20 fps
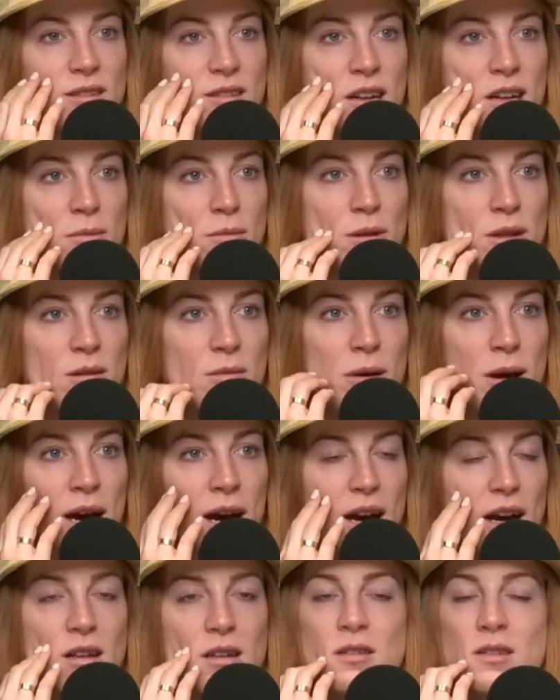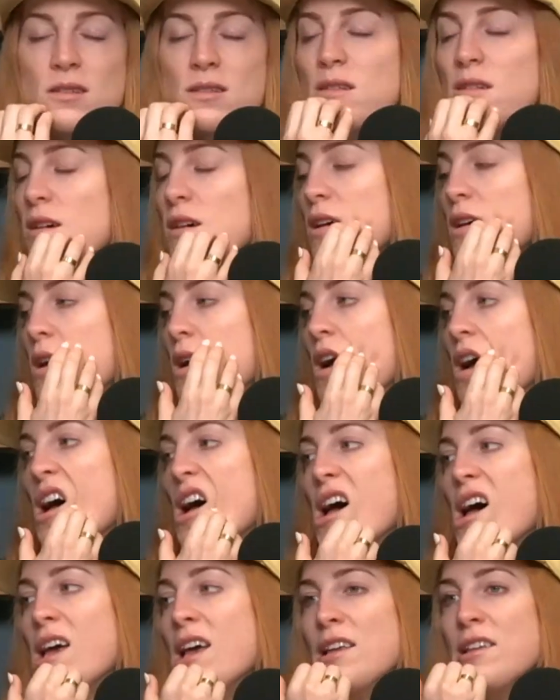set up in the past
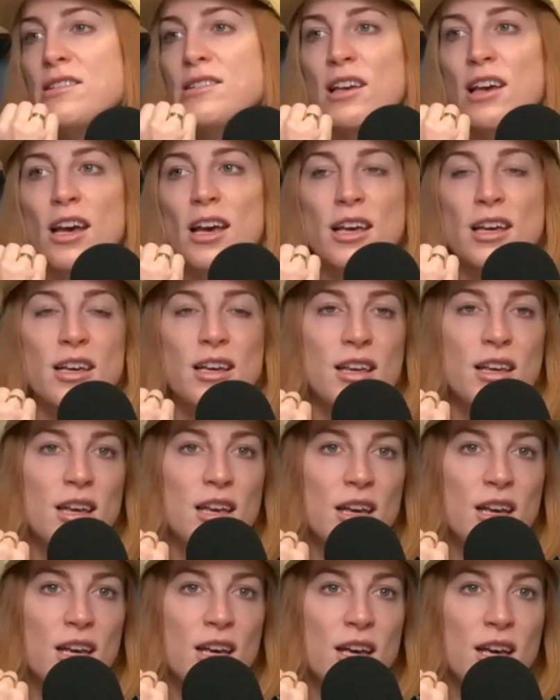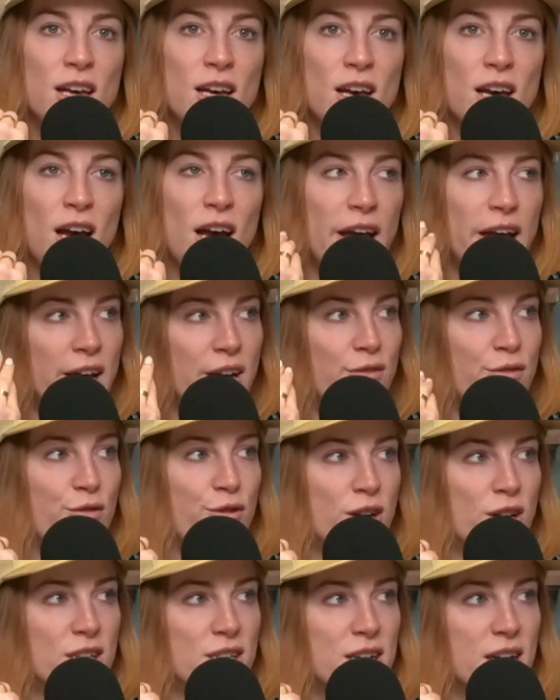is like I had a
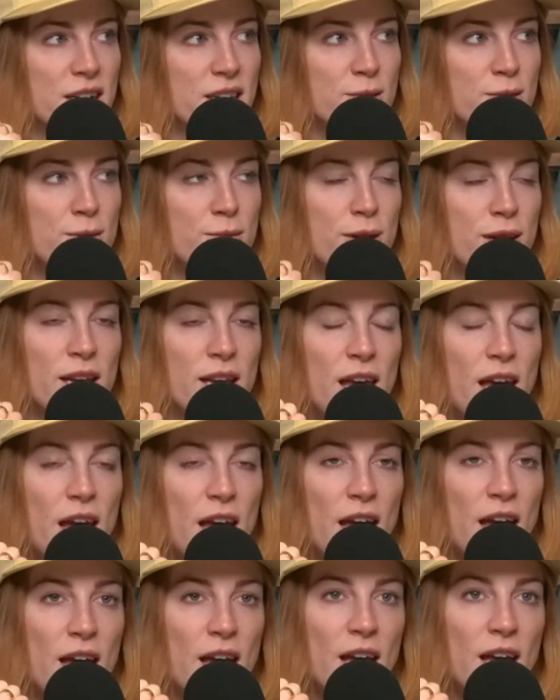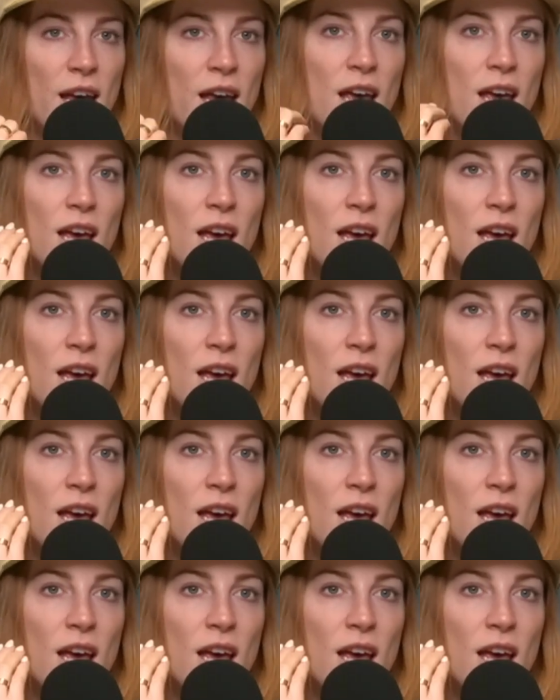friend text me be like, "Hey,